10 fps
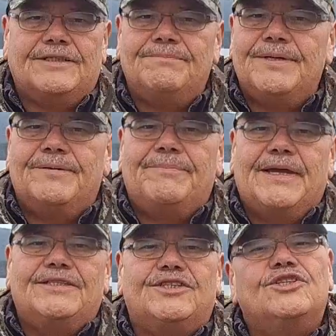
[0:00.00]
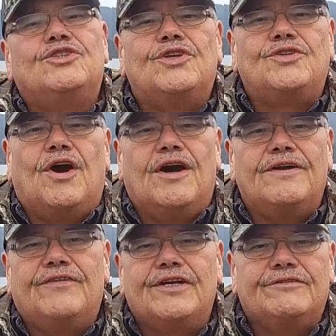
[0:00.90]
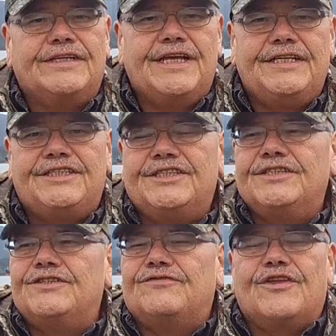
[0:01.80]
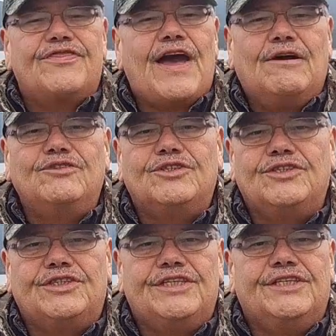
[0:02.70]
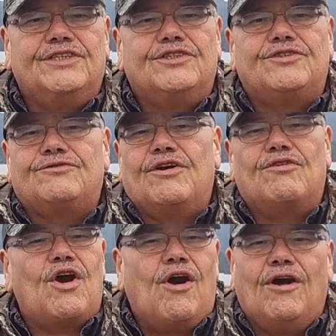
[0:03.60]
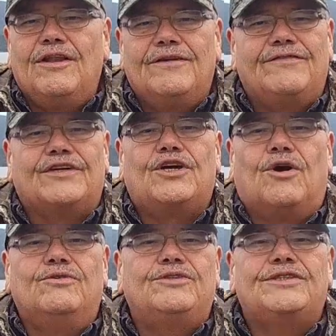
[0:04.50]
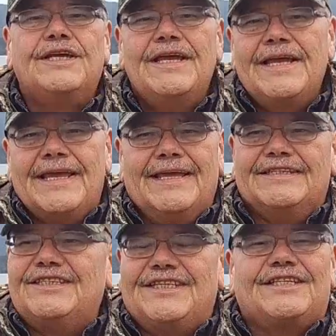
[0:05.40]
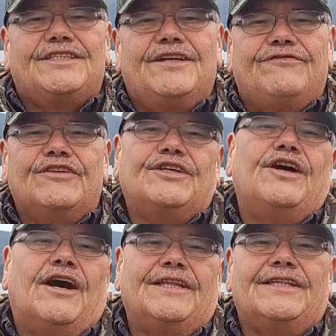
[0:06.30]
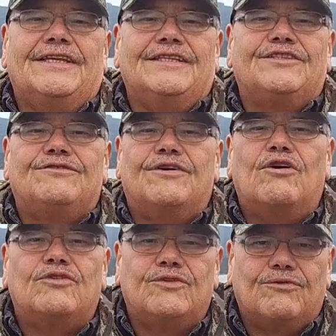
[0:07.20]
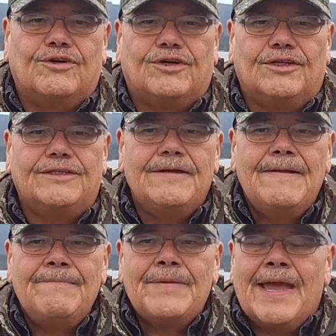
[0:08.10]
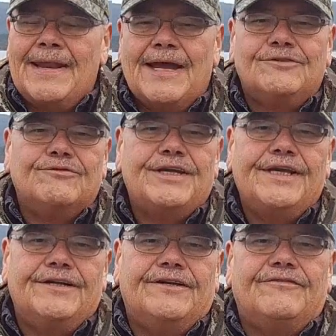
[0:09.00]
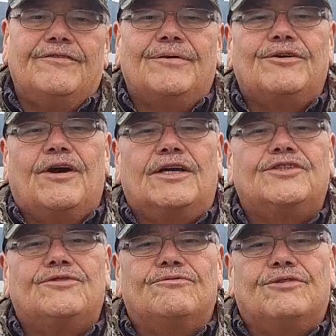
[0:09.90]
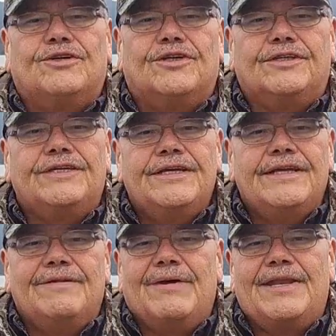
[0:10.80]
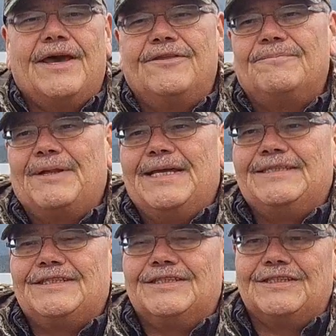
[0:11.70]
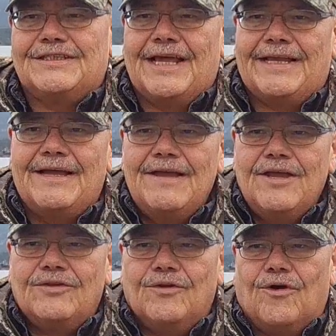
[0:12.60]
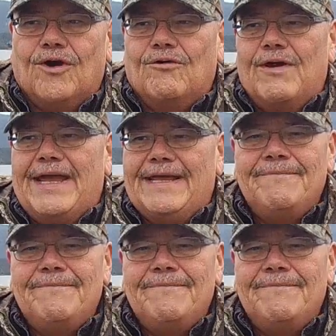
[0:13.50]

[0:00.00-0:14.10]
pinnipeds since the dawn of our creations for thousands of years throughout all of the coasts in 6 different continents throughout the world. And as we're hearing from across the world in many other places like Norway,